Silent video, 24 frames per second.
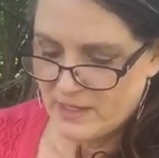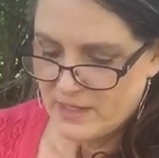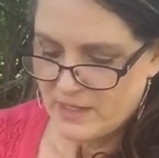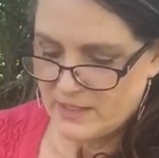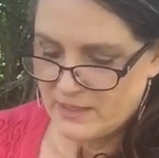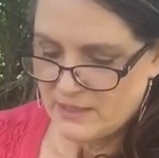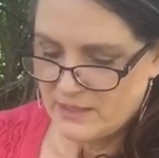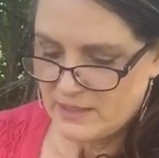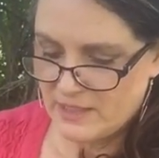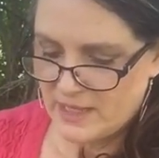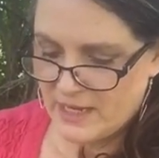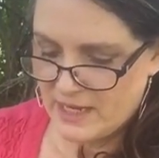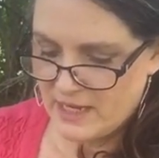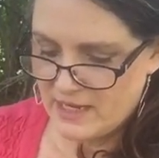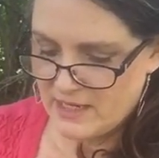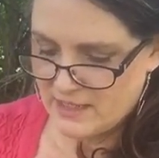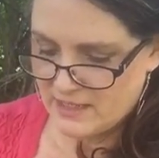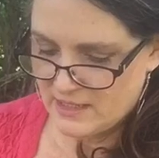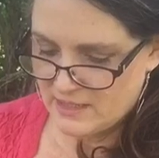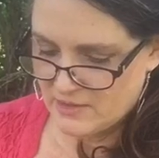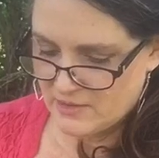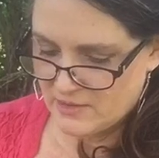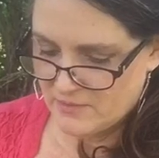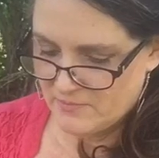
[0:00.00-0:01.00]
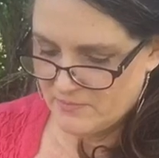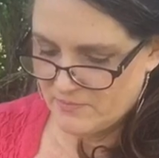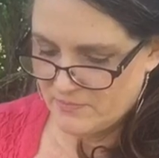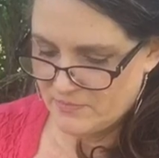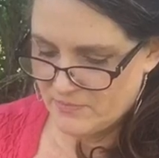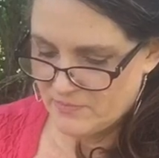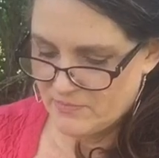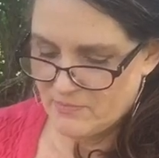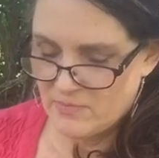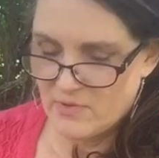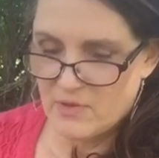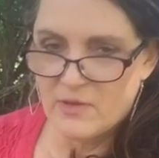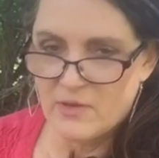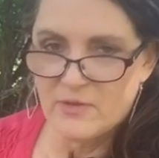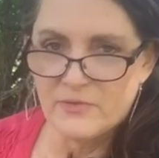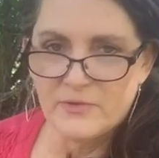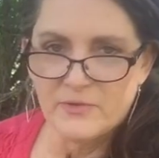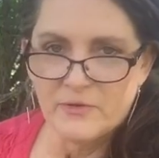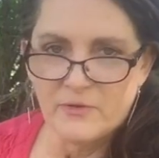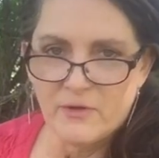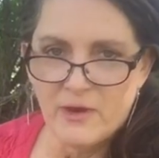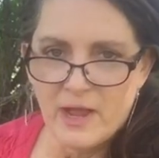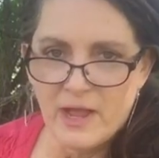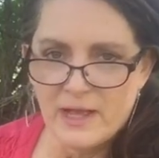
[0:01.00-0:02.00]
and laid him on
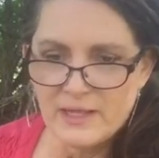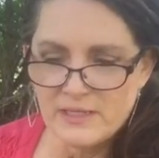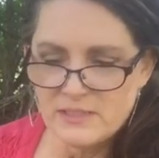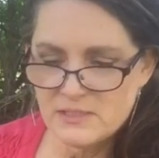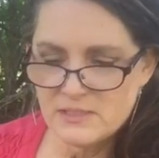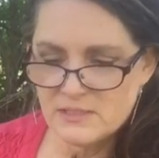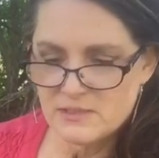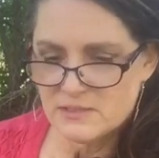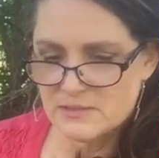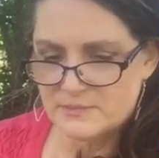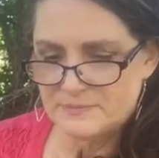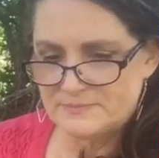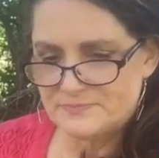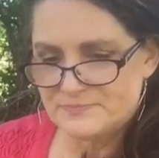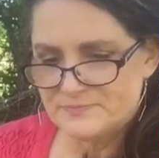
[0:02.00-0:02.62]
the grass.